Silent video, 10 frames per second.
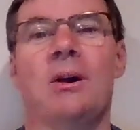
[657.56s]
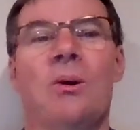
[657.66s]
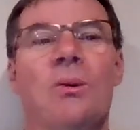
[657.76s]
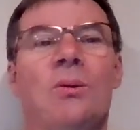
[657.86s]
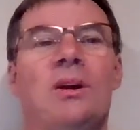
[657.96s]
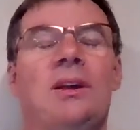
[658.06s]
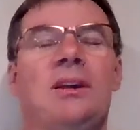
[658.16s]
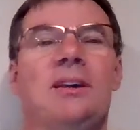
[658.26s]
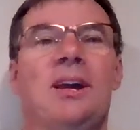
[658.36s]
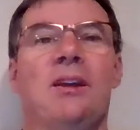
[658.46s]
Oh,
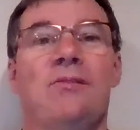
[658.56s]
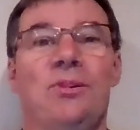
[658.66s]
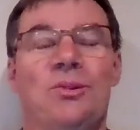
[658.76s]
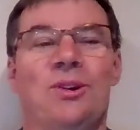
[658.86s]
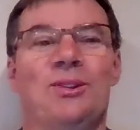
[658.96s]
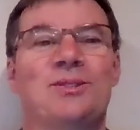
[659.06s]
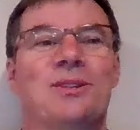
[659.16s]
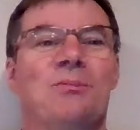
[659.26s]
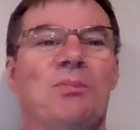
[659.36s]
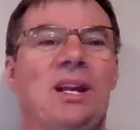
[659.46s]
and funerals.
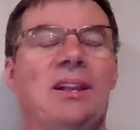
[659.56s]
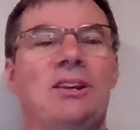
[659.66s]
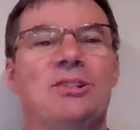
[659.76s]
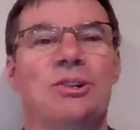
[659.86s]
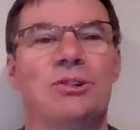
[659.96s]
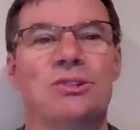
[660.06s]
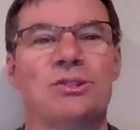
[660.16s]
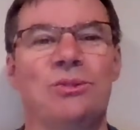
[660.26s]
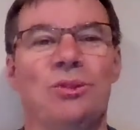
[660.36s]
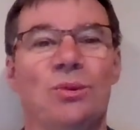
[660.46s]
Mainline churches
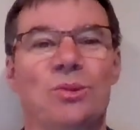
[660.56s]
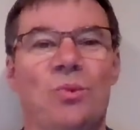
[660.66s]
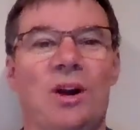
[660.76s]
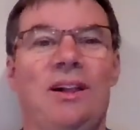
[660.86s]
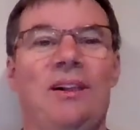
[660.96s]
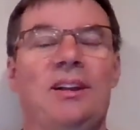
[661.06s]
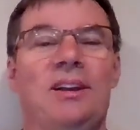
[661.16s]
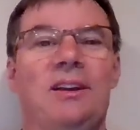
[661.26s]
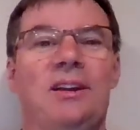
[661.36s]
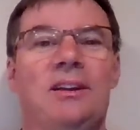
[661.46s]
do those well.
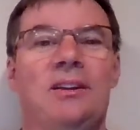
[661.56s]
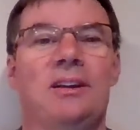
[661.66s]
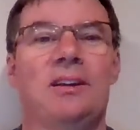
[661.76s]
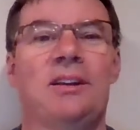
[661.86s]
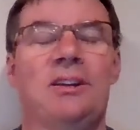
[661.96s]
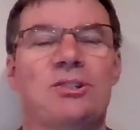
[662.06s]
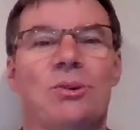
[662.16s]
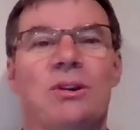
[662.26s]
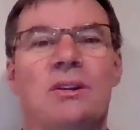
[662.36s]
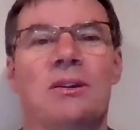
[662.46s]
In
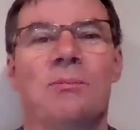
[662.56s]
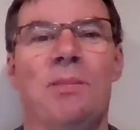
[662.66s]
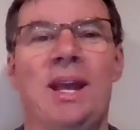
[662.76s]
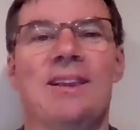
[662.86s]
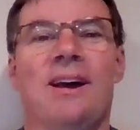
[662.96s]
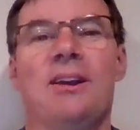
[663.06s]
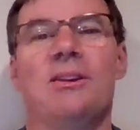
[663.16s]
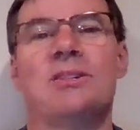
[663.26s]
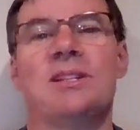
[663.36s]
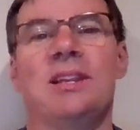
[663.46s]
short,
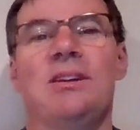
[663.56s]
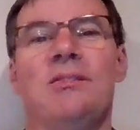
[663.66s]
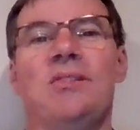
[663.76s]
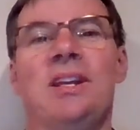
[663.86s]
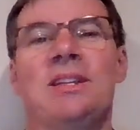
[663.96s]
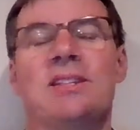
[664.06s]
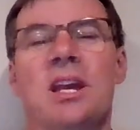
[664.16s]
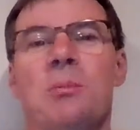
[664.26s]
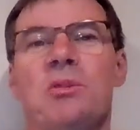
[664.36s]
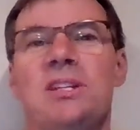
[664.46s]
mainliners live
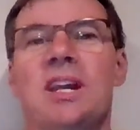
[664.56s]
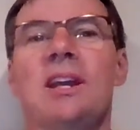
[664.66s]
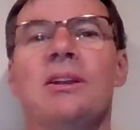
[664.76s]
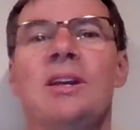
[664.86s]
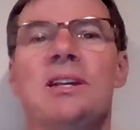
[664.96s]
inside a particular